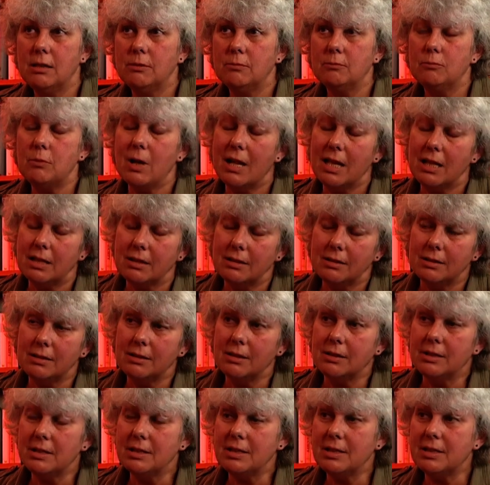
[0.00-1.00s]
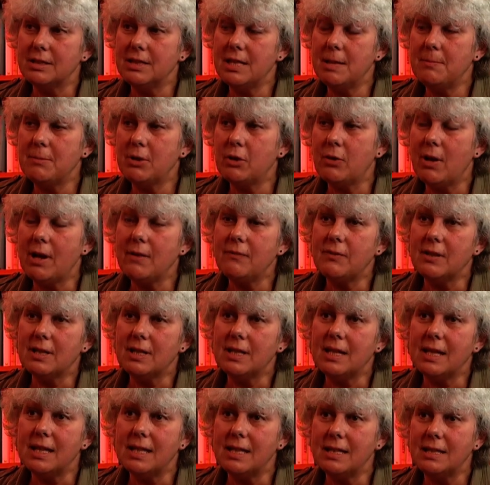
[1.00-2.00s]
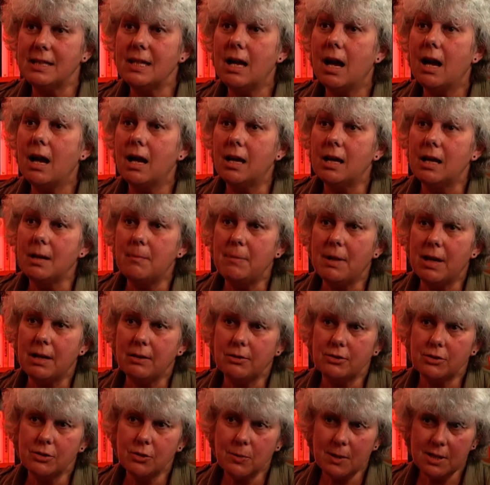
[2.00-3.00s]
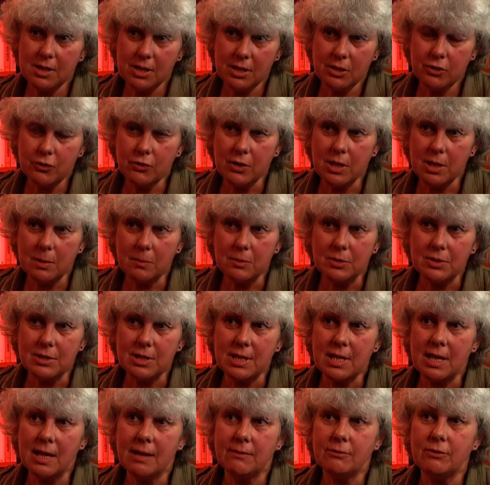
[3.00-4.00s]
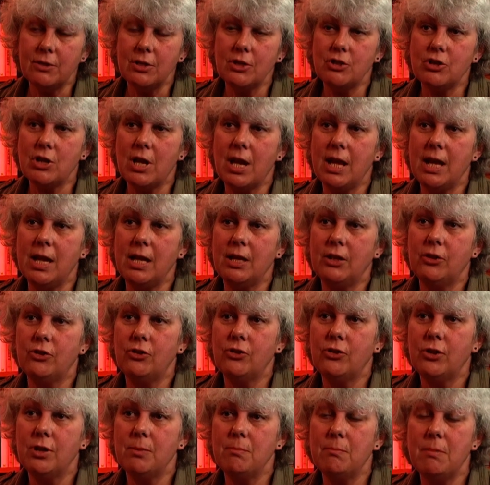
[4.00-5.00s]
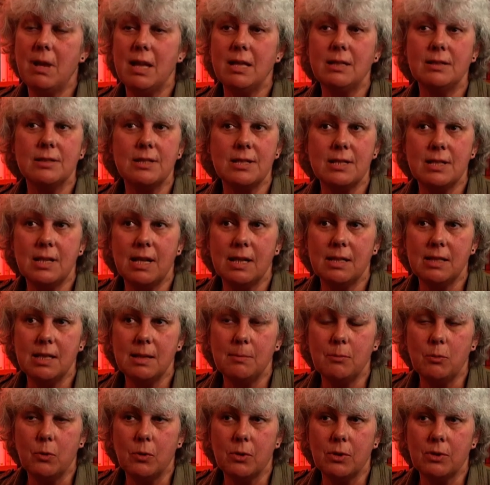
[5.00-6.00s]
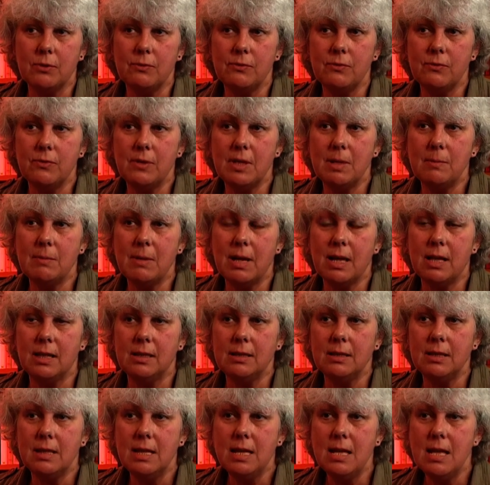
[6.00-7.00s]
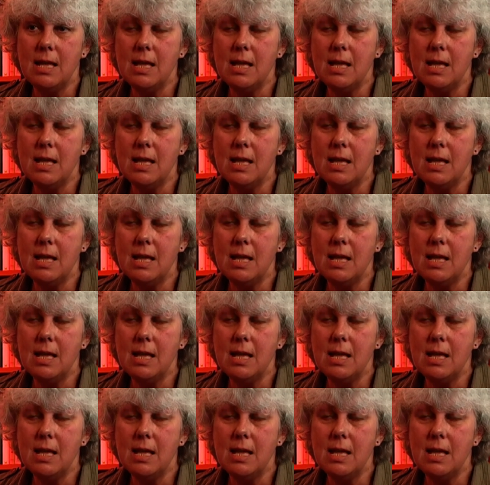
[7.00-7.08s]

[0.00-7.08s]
well, demographically young, about 23 was the average age, male slightly more than female.